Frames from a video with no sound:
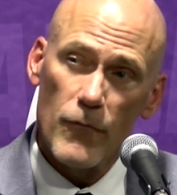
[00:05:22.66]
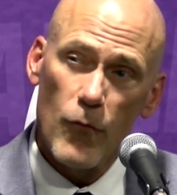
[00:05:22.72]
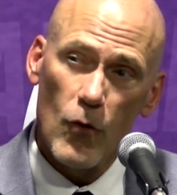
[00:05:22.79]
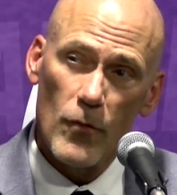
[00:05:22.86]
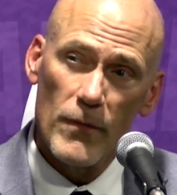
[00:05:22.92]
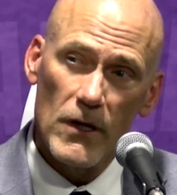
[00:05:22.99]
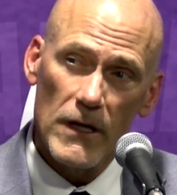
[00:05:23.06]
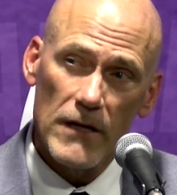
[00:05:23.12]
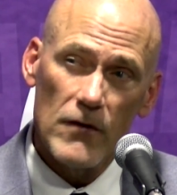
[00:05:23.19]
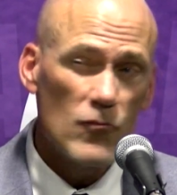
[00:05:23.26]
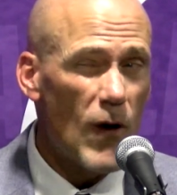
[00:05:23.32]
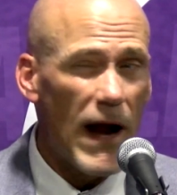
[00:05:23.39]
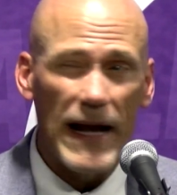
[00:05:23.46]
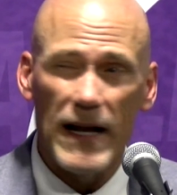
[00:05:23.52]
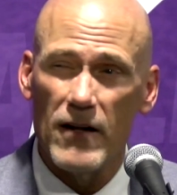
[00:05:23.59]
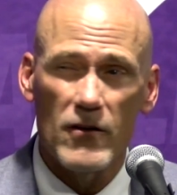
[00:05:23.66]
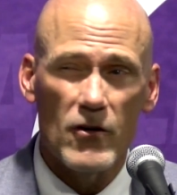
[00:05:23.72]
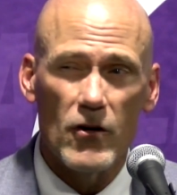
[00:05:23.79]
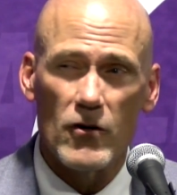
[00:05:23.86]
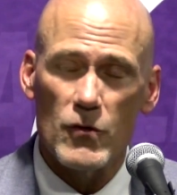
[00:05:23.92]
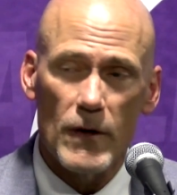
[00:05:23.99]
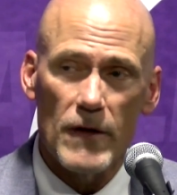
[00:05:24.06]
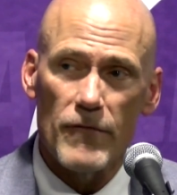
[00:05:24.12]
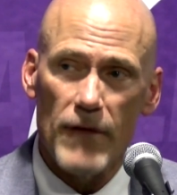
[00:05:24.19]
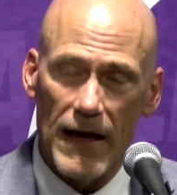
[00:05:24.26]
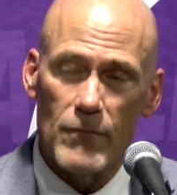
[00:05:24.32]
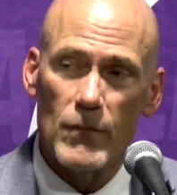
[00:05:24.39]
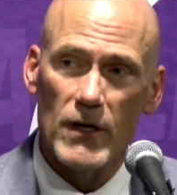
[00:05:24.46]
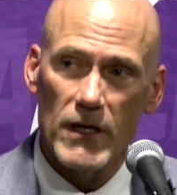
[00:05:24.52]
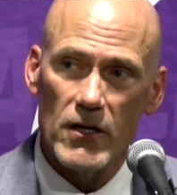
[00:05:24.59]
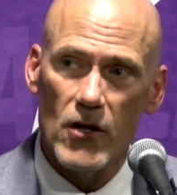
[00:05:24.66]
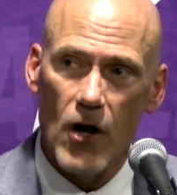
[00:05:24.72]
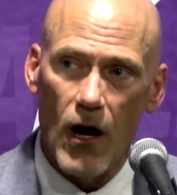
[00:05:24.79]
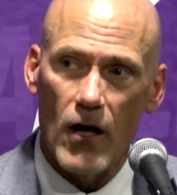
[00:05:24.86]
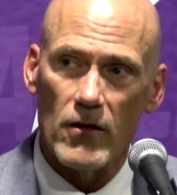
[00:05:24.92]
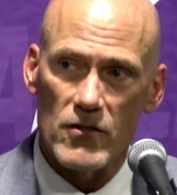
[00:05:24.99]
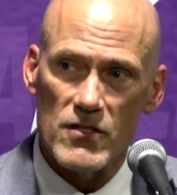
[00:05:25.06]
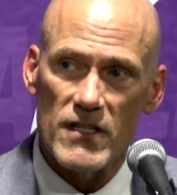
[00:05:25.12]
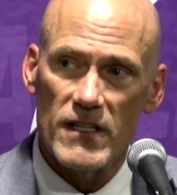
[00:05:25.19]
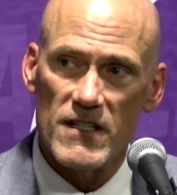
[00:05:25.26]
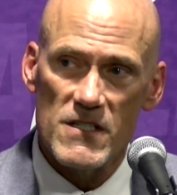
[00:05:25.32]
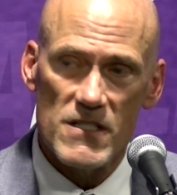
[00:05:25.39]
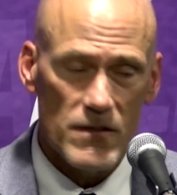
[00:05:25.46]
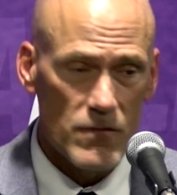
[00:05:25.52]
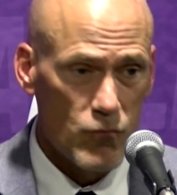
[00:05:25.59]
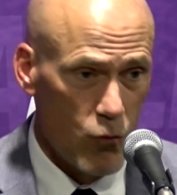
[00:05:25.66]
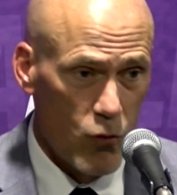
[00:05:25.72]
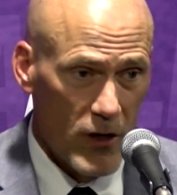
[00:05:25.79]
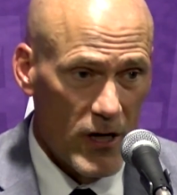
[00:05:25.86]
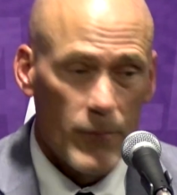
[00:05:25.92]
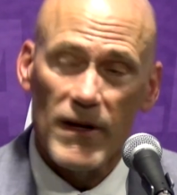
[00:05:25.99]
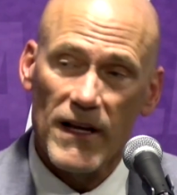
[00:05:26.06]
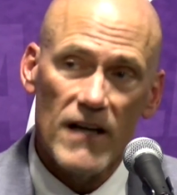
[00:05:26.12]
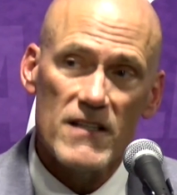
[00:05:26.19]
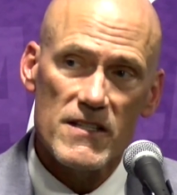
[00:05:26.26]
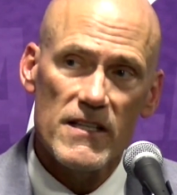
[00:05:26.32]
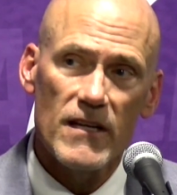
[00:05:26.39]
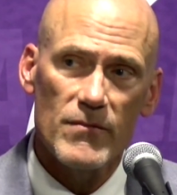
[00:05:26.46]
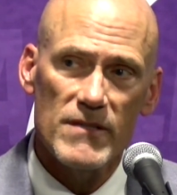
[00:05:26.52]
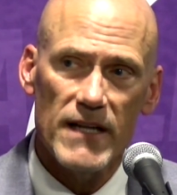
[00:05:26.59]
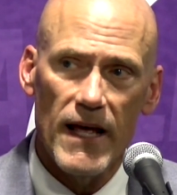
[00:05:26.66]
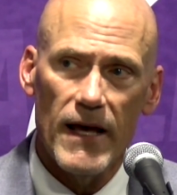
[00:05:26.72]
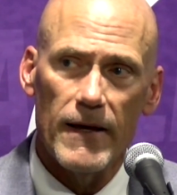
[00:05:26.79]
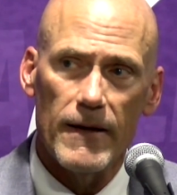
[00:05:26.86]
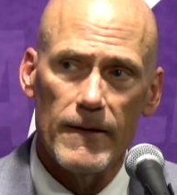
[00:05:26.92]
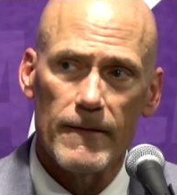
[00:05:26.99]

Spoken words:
million, right under $25 million, and we're here because of them today.